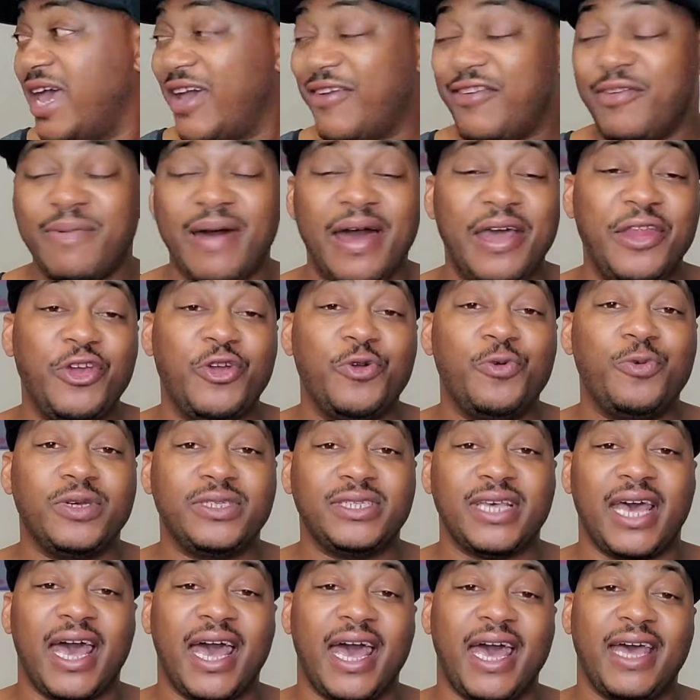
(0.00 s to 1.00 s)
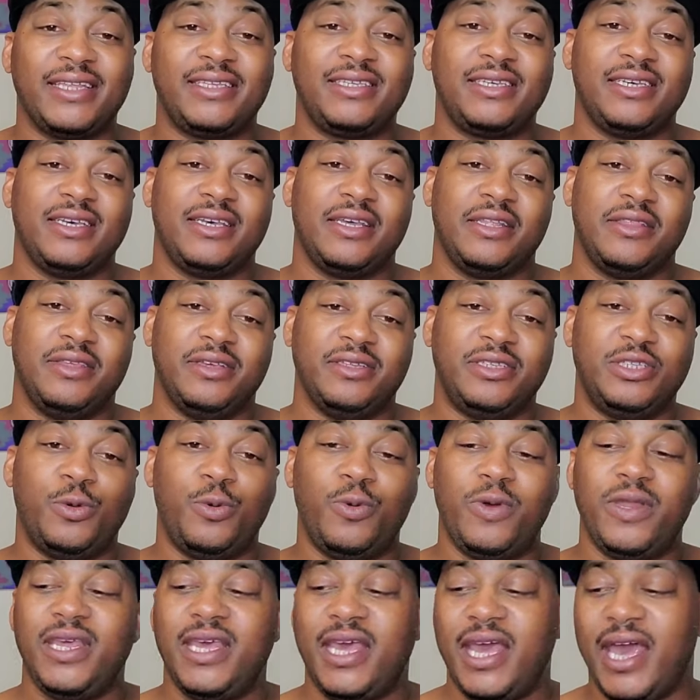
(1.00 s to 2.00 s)
everybody who was at the
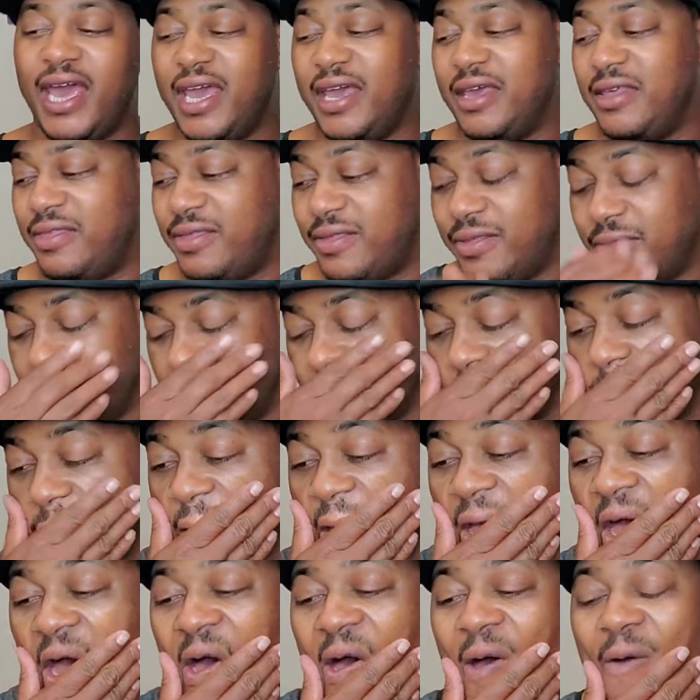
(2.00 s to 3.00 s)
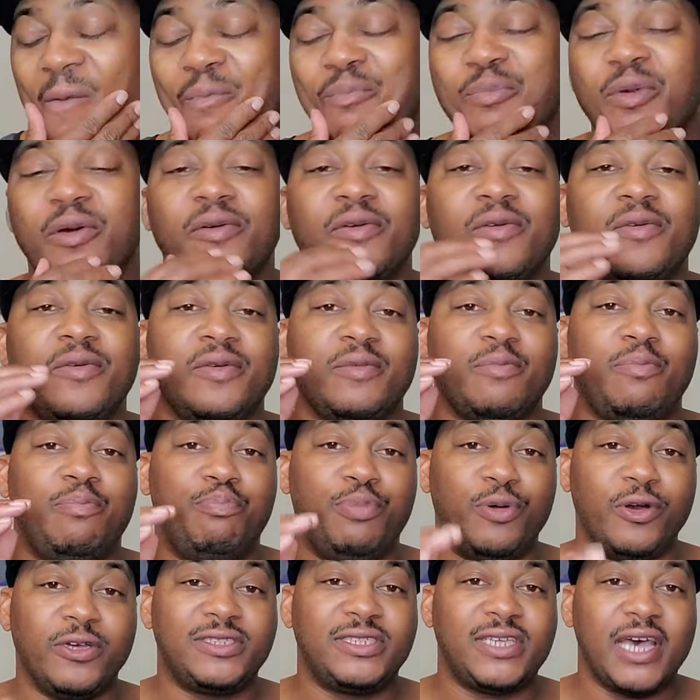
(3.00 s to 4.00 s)
28th
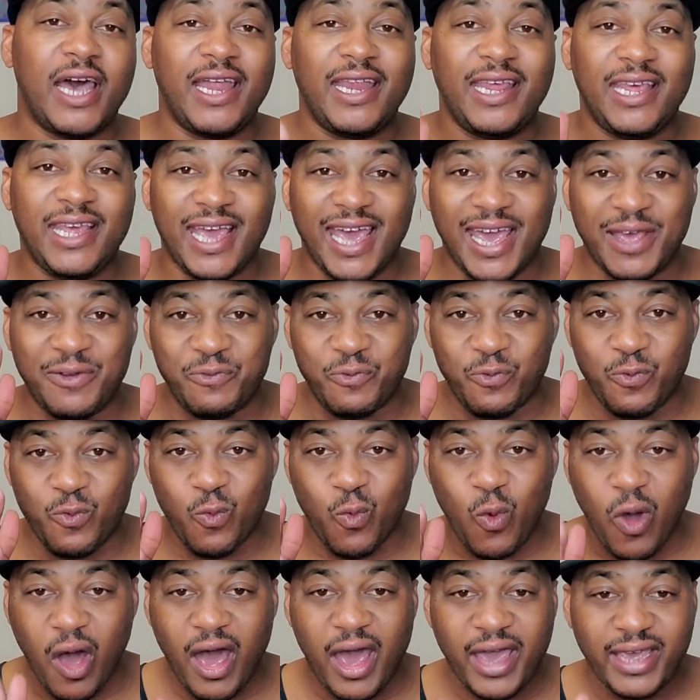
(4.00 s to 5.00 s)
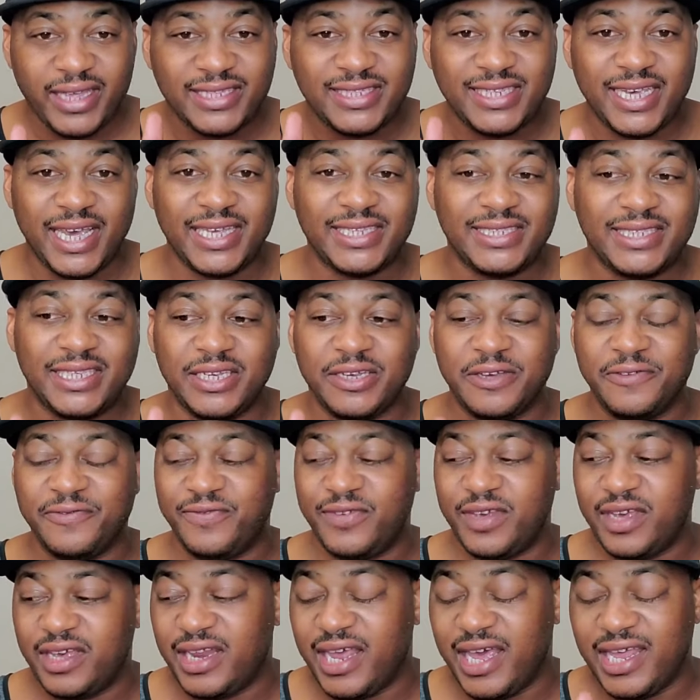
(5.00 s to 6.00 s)
book signing and wine tasting
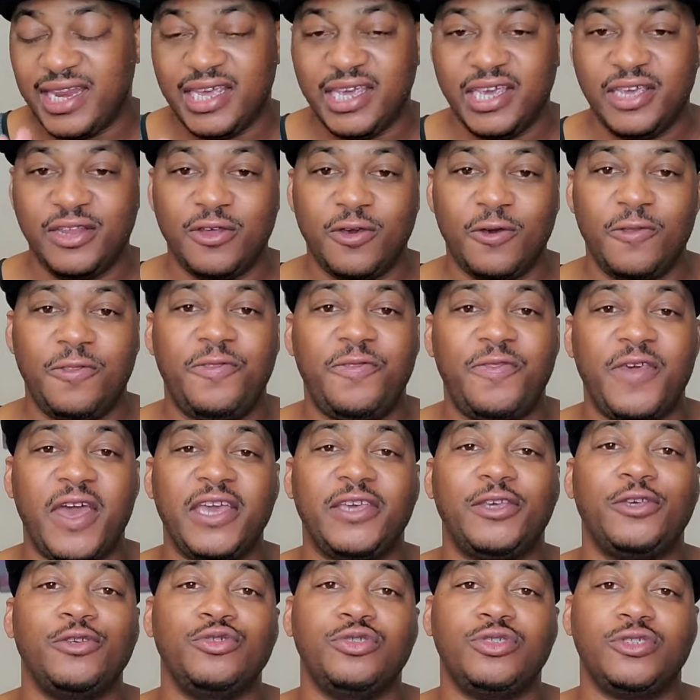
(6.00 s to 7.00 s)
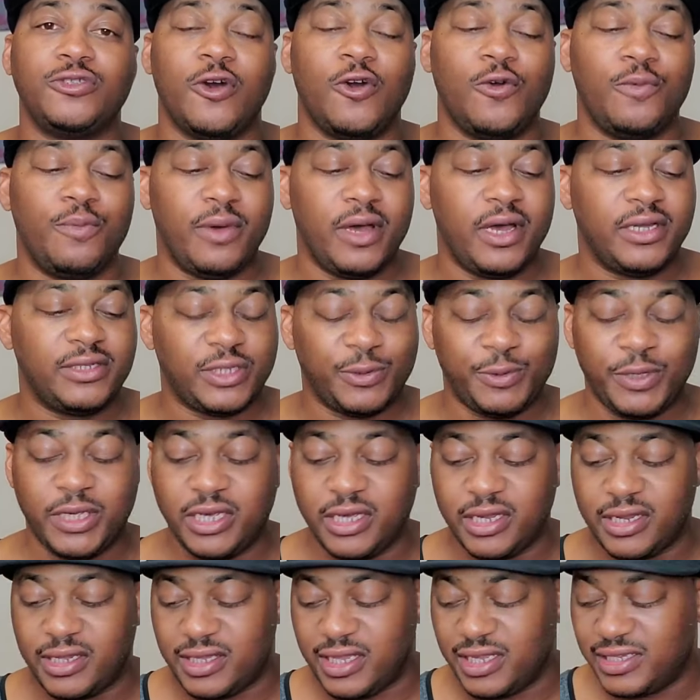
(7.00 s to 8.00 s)
event at Eno, thank you so much.
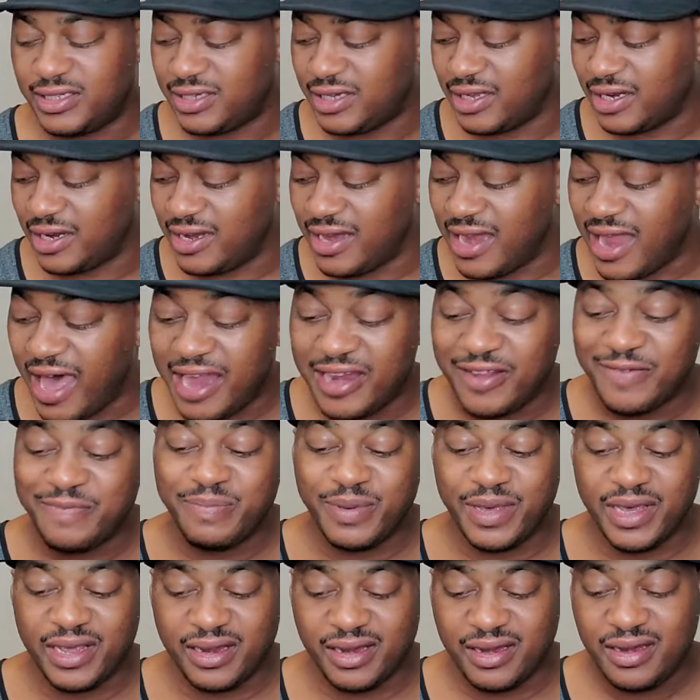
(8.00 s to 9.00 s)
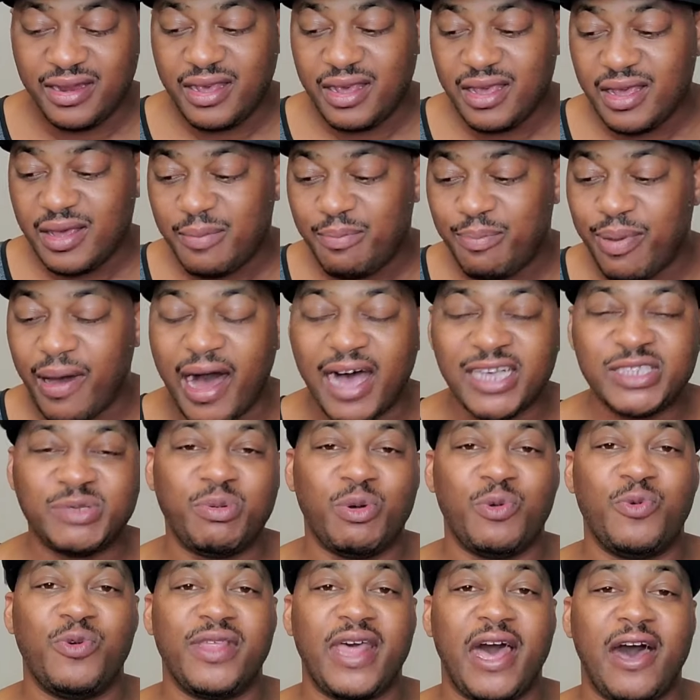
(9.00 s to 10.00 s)
This could not have been
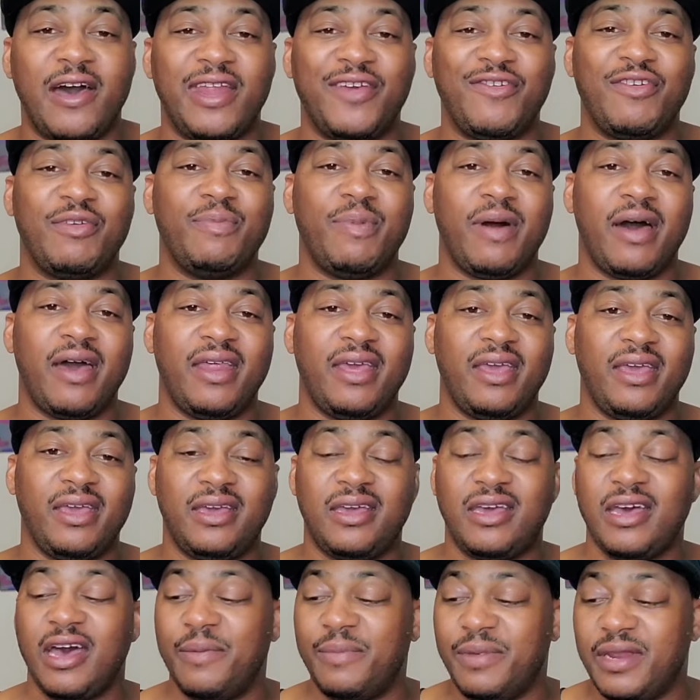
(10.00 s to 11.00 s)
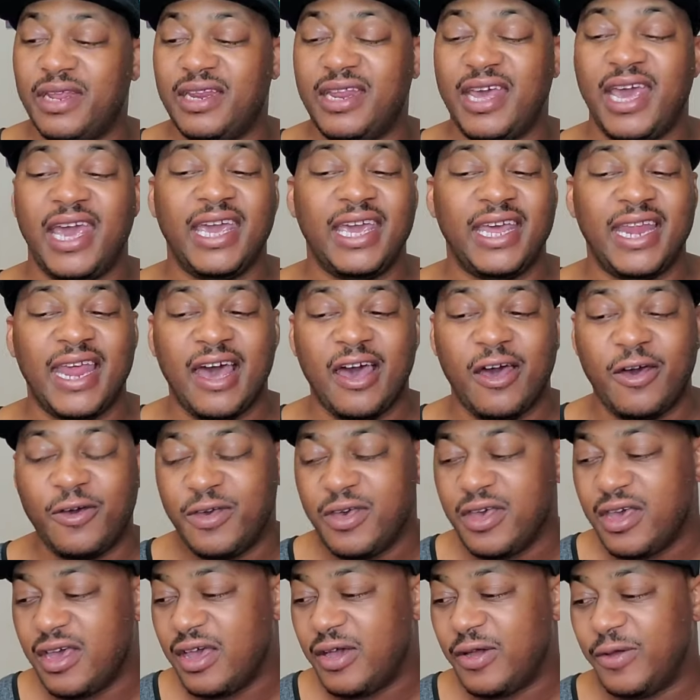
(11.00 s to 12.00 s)
possible without everybody coming and hanging
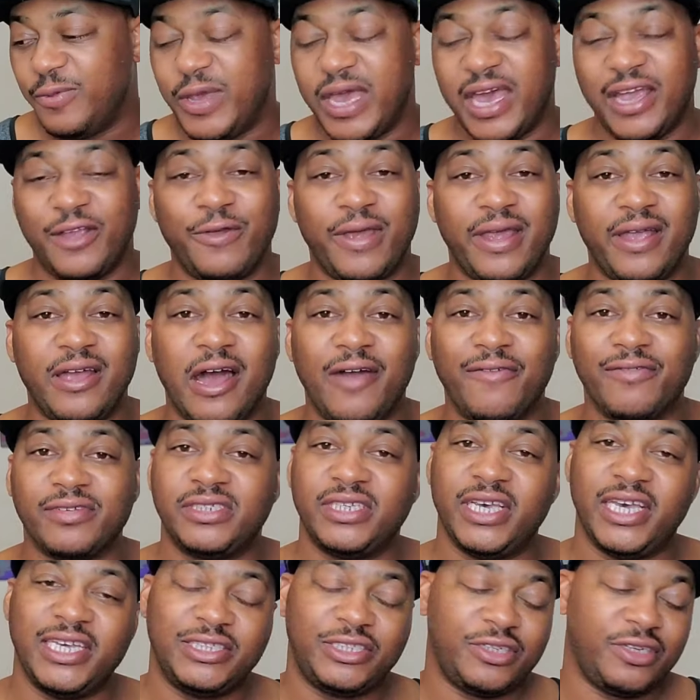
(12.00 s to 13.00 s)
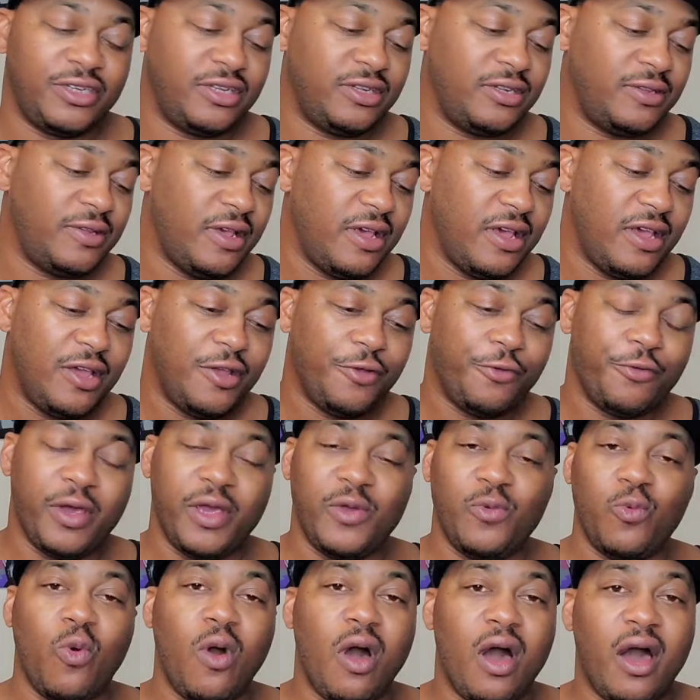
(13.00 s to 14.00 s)
out. We had great conversation,
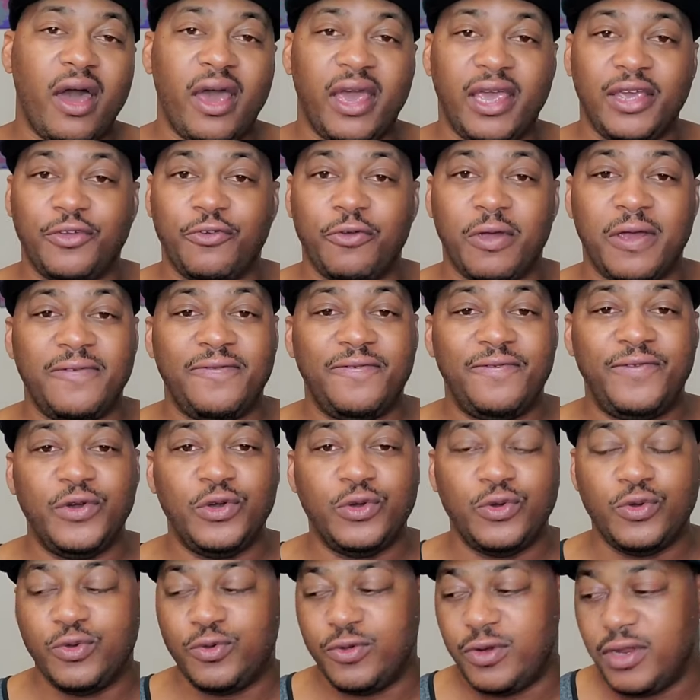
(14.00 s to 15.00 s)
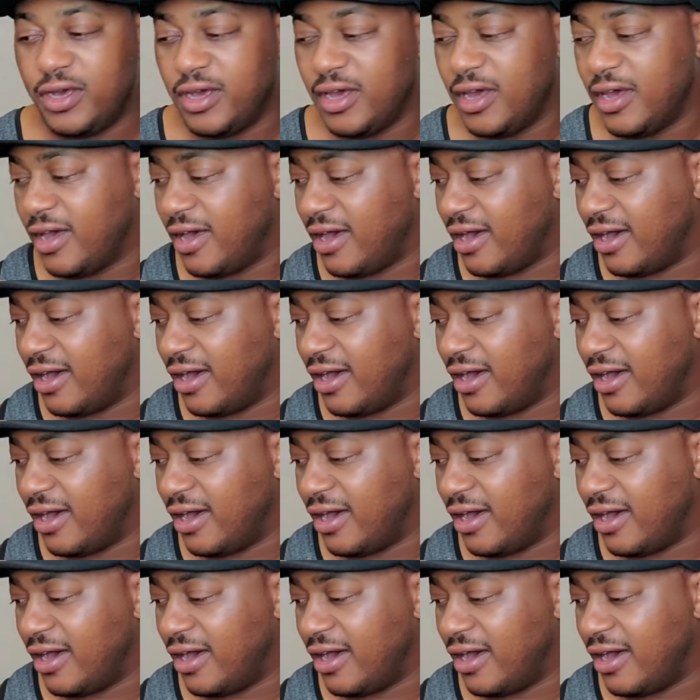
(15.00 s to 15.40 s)
great wine, great food,